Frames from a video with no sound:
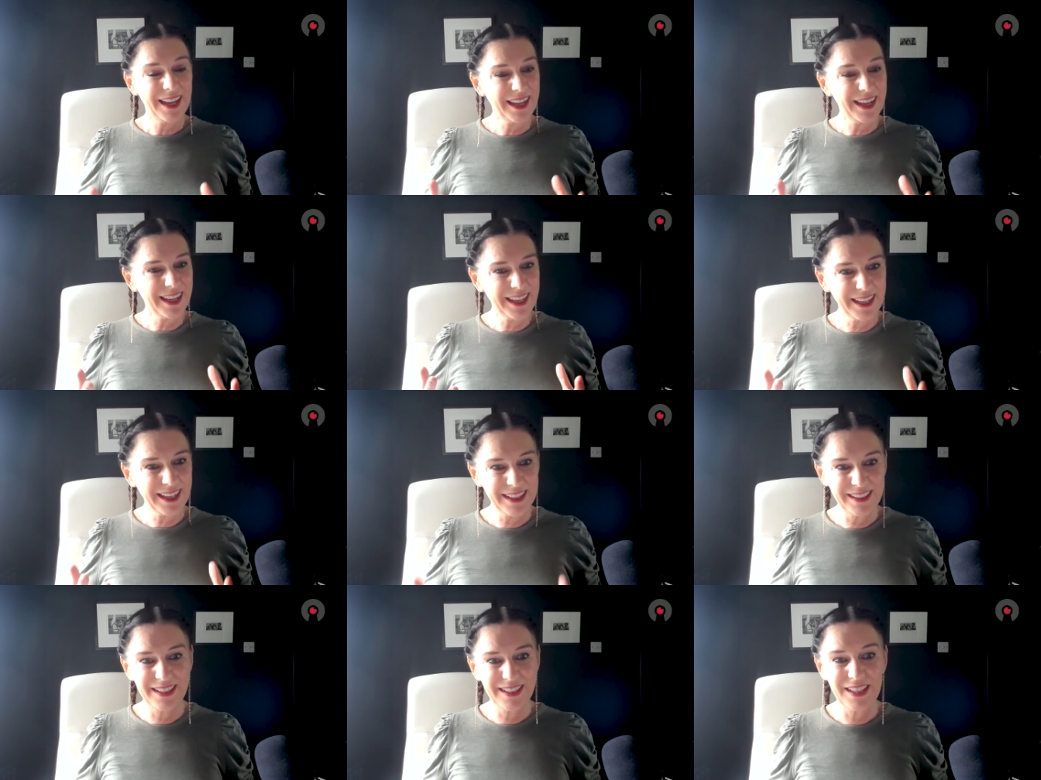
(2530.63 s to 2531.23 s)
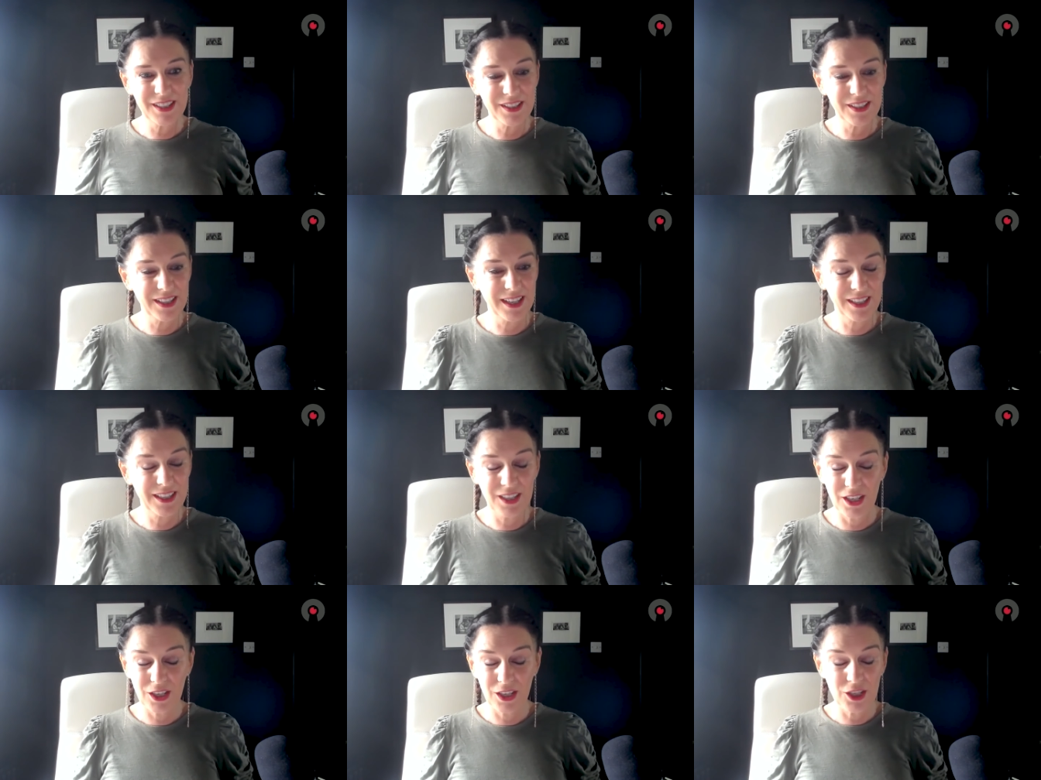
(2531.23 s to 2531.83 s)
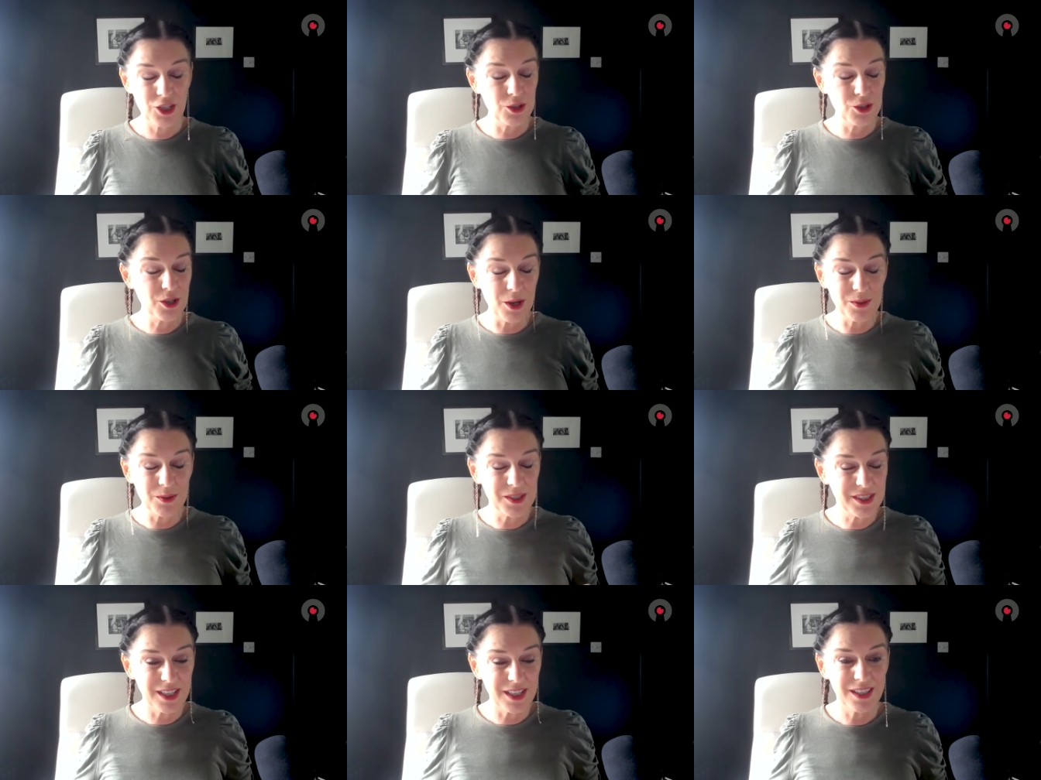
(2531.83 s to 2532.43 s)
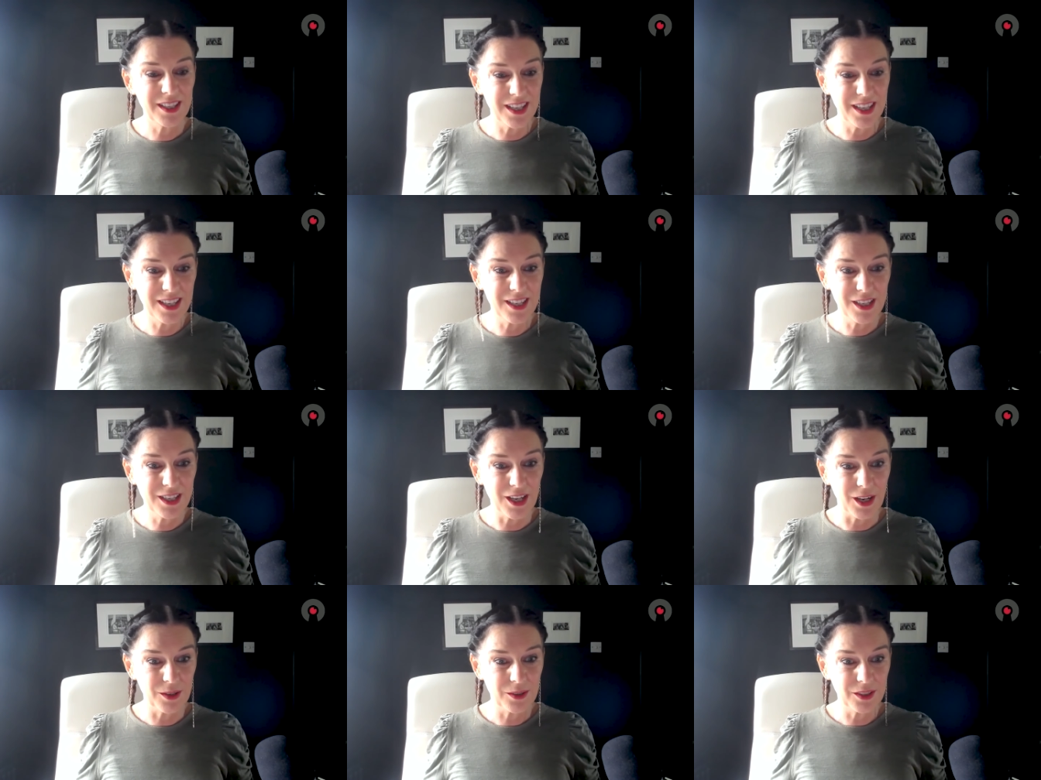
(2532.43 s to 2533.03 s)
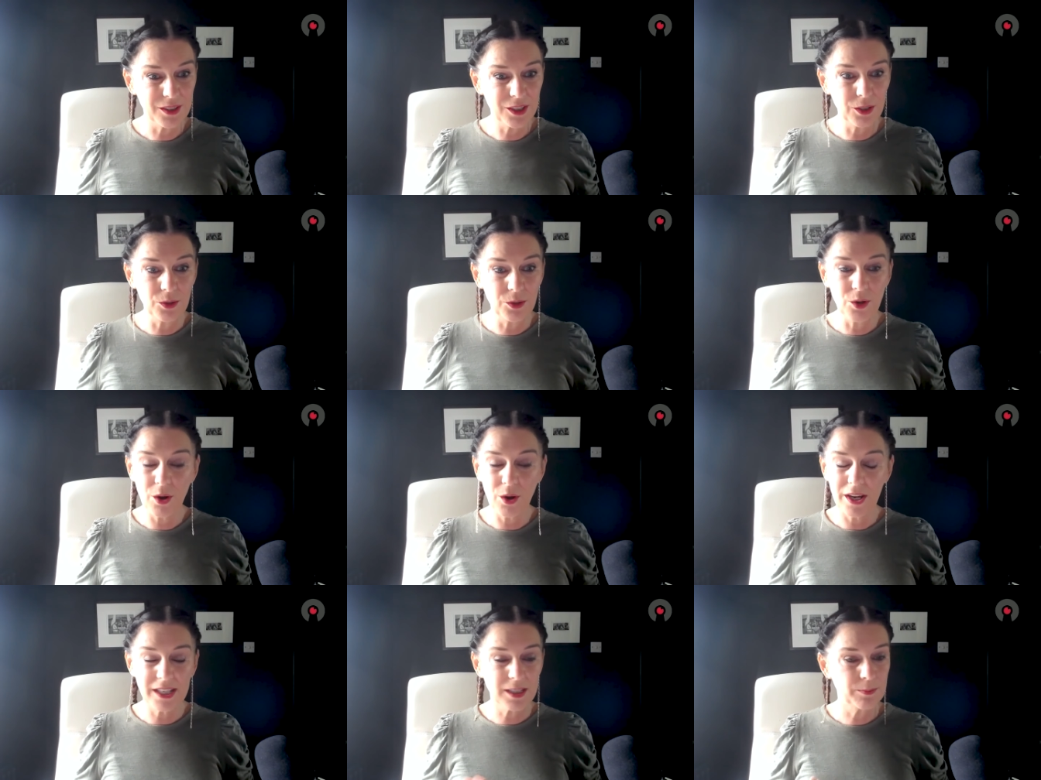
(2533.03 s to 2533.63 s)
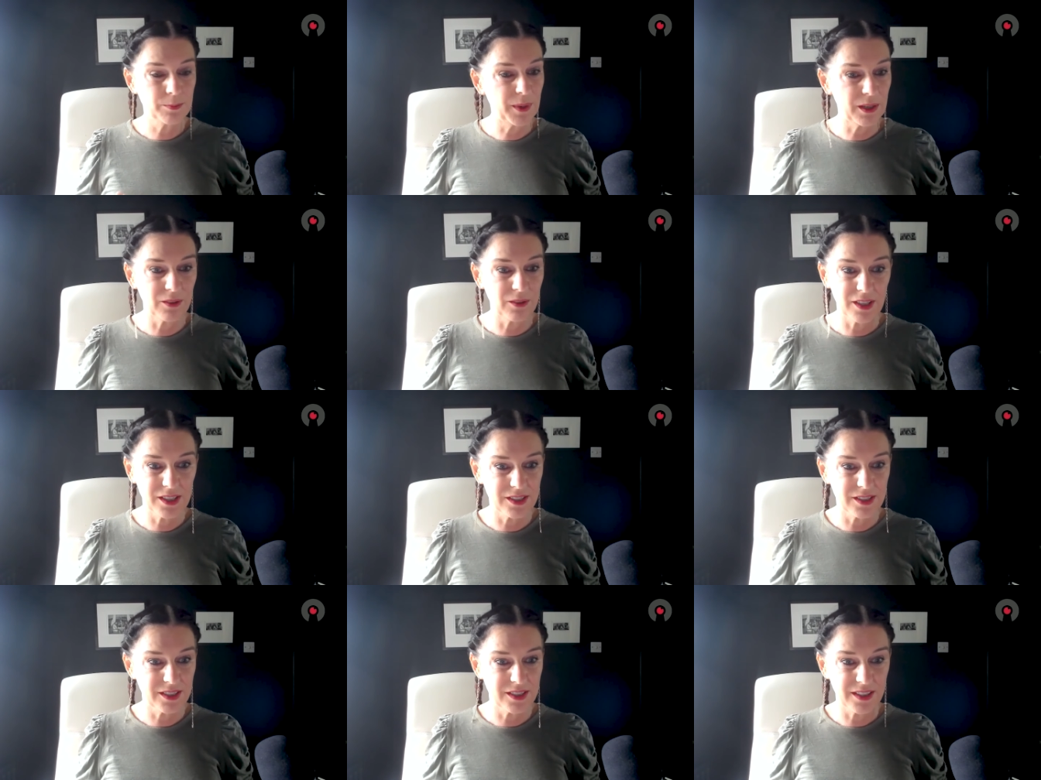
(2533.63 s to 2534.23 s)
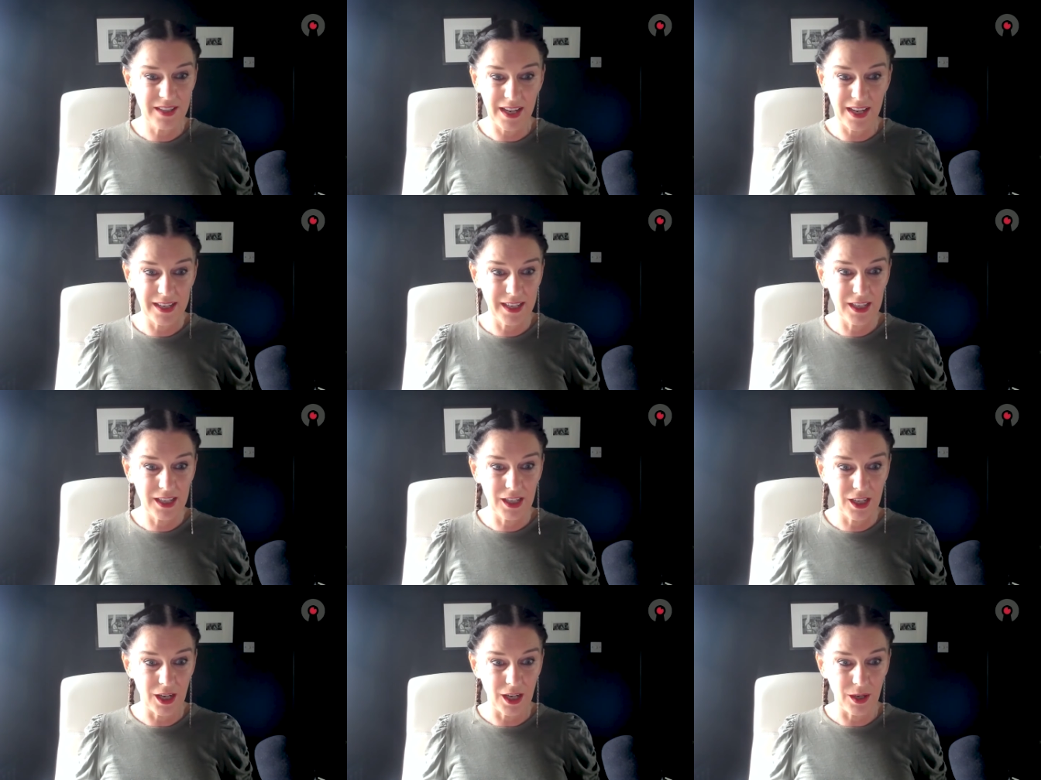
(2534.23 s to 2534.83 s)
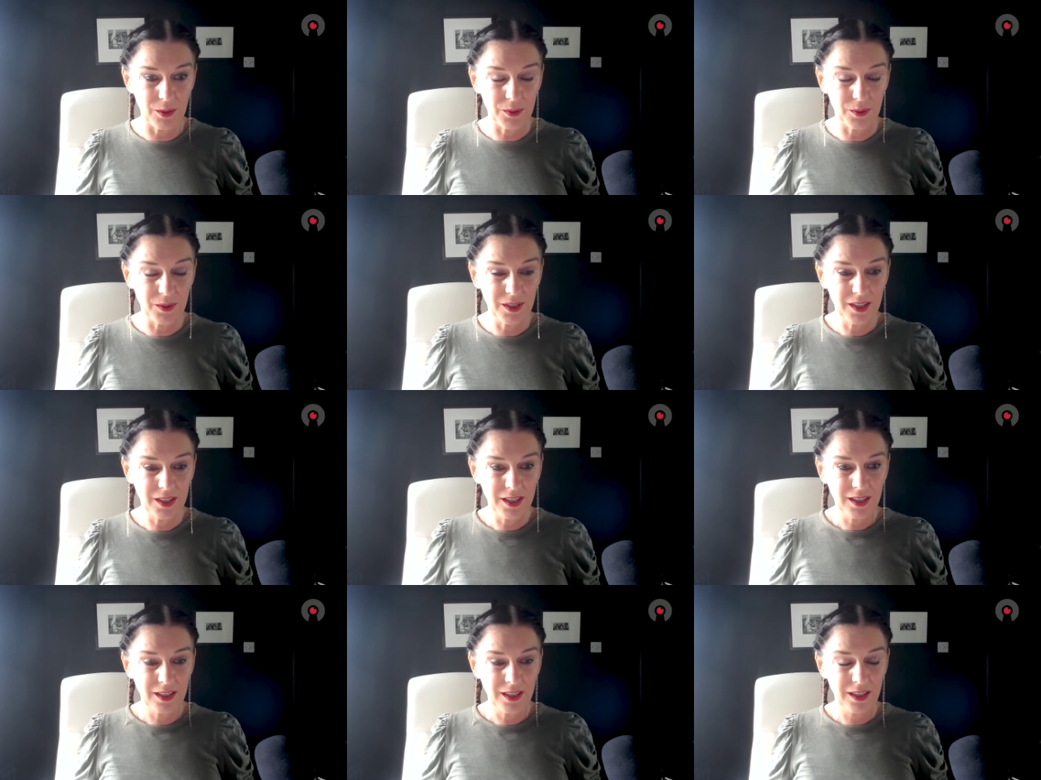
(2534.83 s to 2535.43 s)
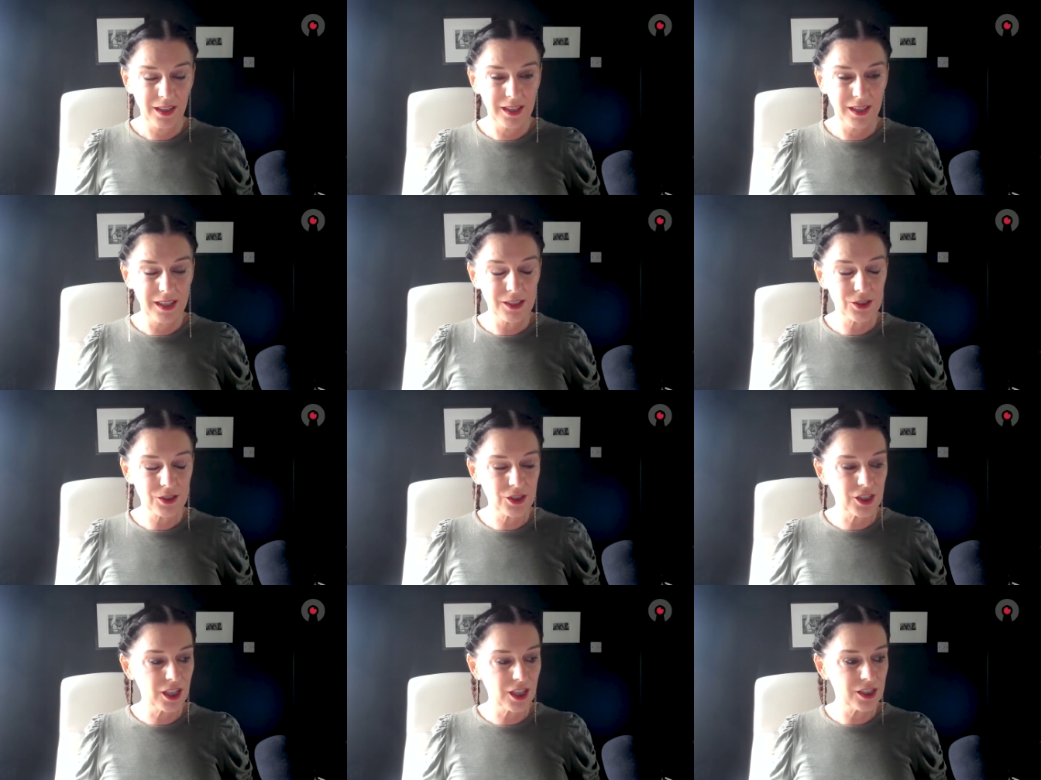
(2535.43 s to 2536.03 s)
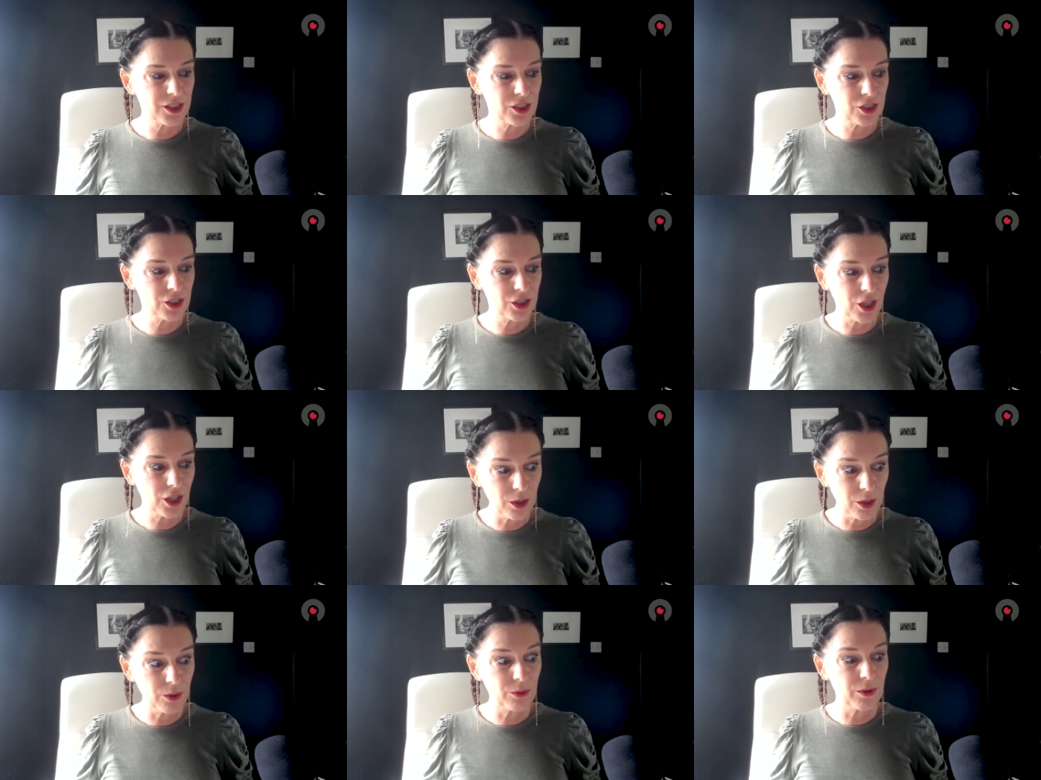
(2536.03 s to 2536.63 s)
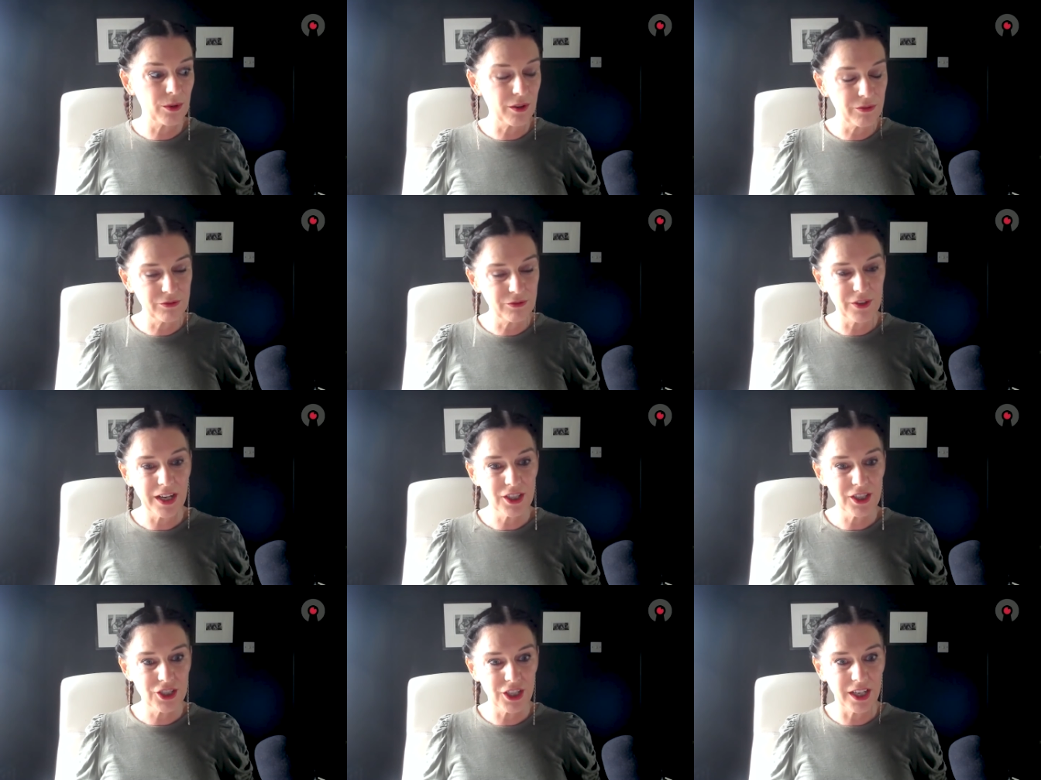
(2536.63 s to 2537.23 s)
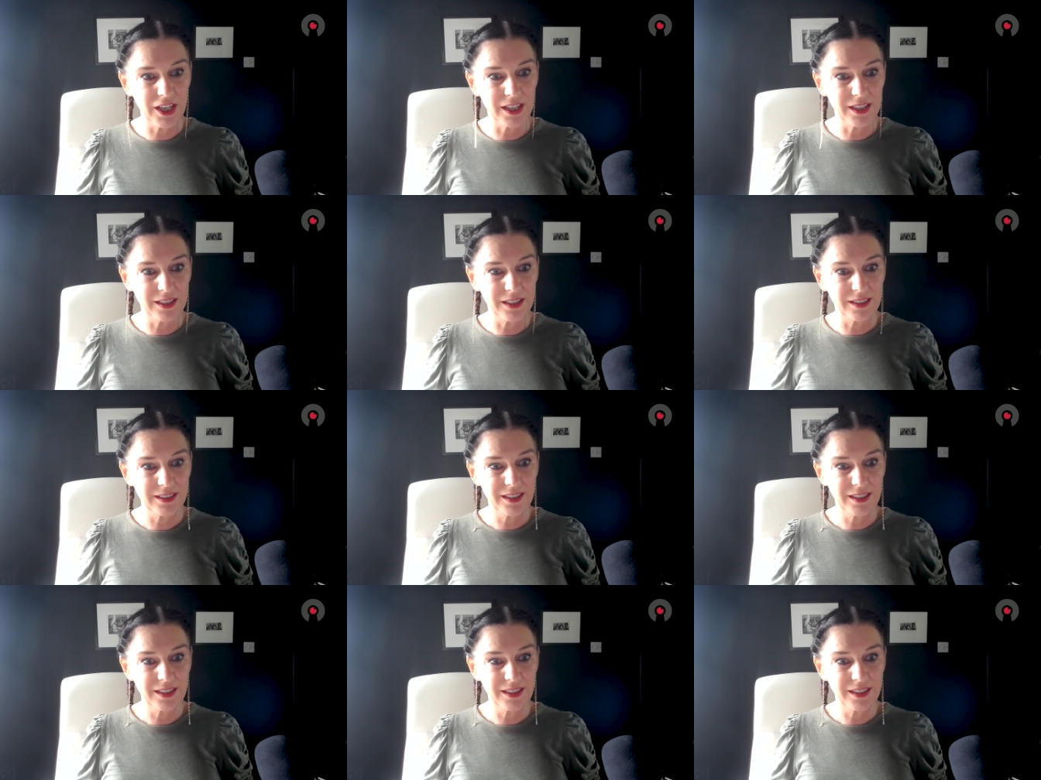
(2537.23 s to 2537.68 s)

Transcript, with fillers: And, the, and and you don't see the ego. You're not experiencing that ego, and it's just so refreshing.